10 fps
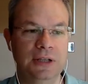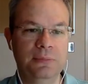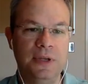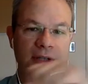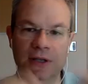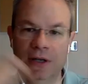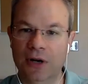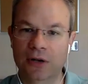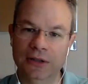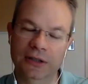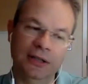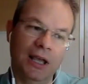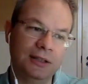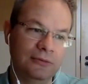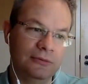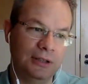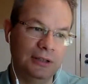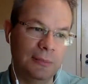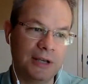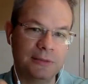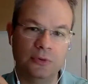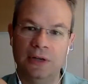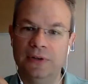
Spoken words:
that messing around, and in the maximum